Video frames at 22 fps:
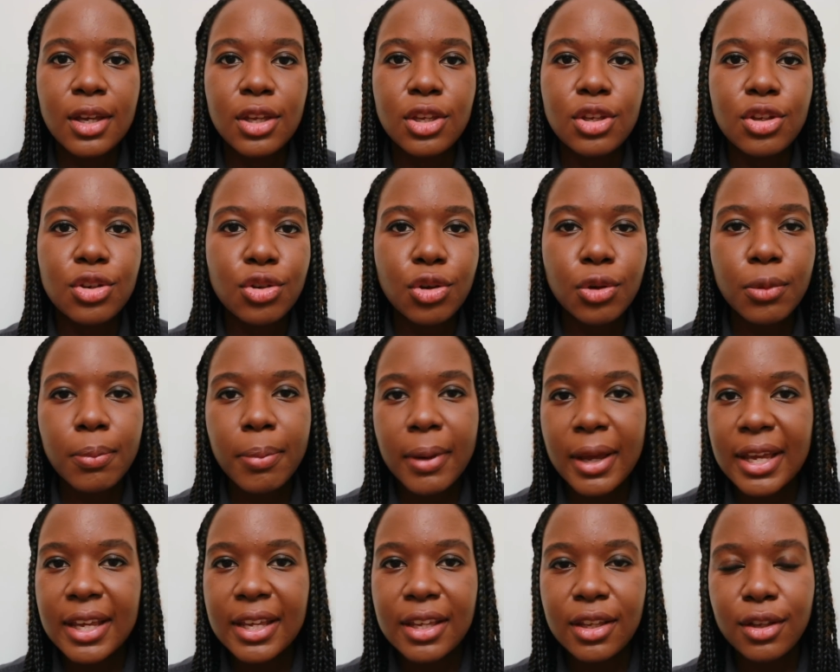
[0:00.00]
You're not
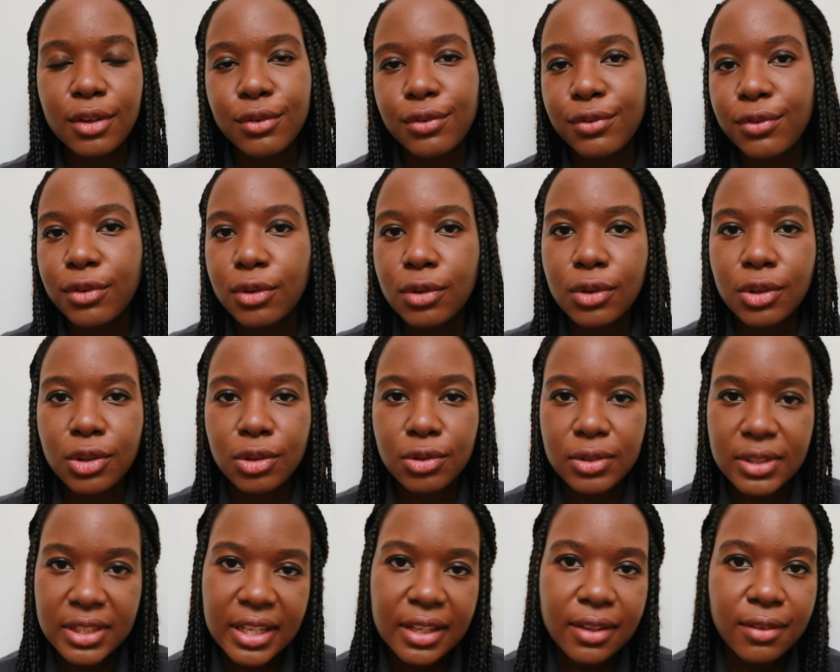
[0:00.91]
paying for
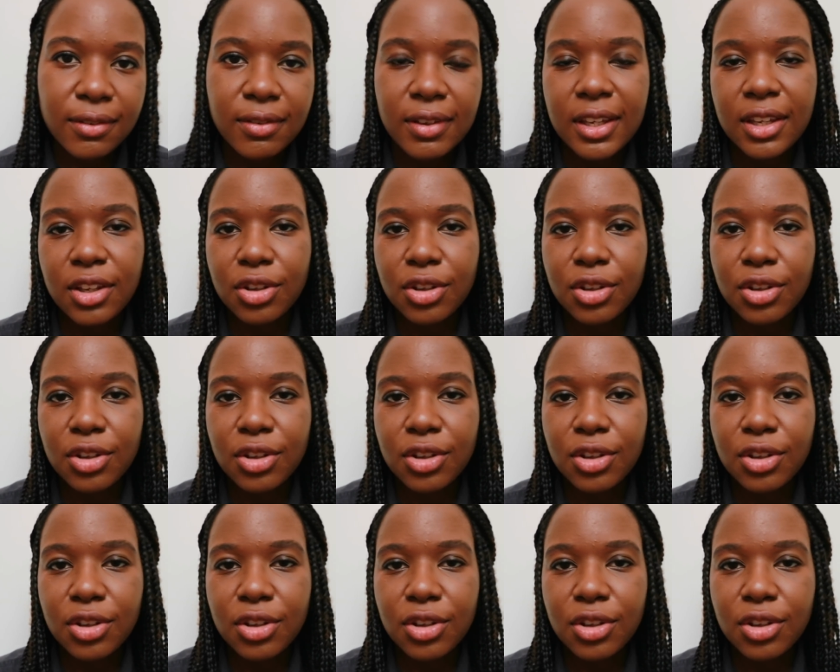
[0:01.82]
your TV,